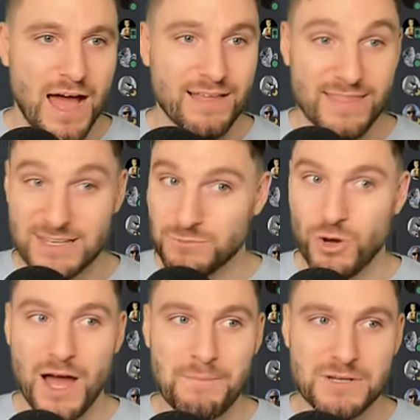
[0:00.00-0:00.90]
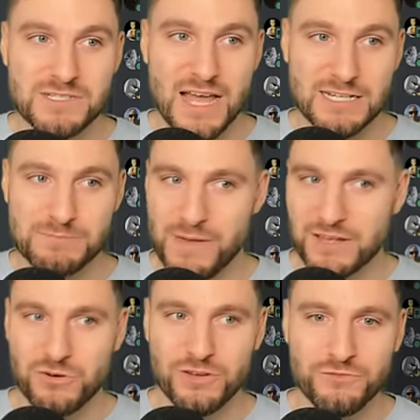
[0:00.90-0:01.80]
And then what happens next?
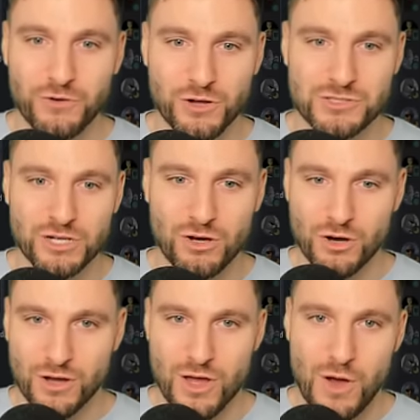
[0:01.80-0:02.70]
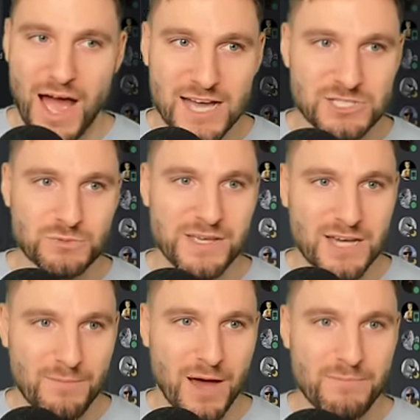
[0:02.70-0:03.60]
Bitcoin follows along as we
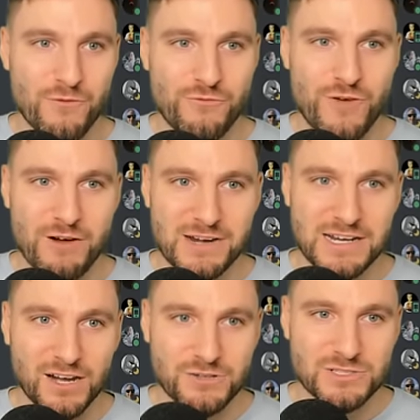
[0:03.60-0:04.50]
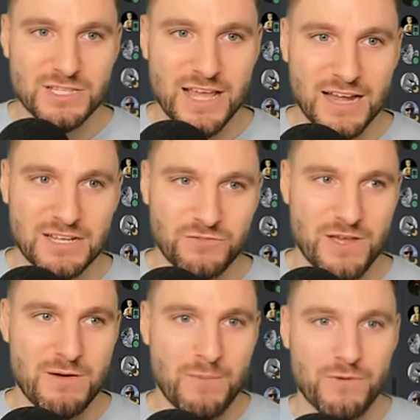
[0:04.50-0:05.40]
come up very close to the anchored V WAP.